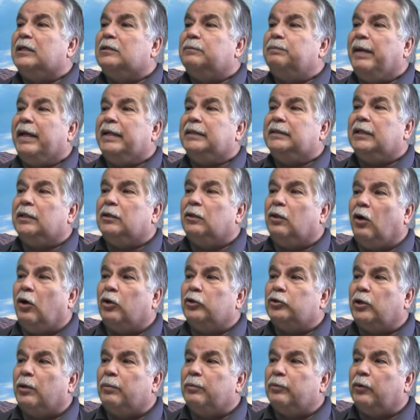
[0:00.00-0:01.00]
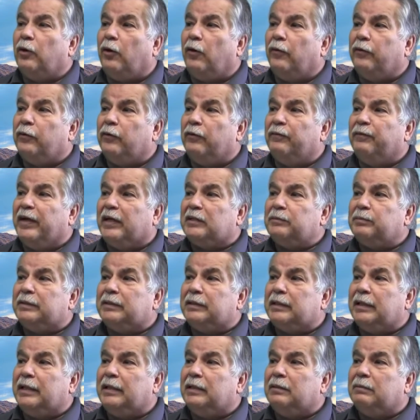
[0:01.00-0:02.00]
It's basically long-term growth
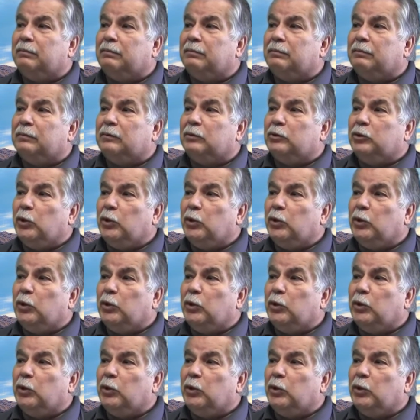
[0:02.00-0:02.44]
investments in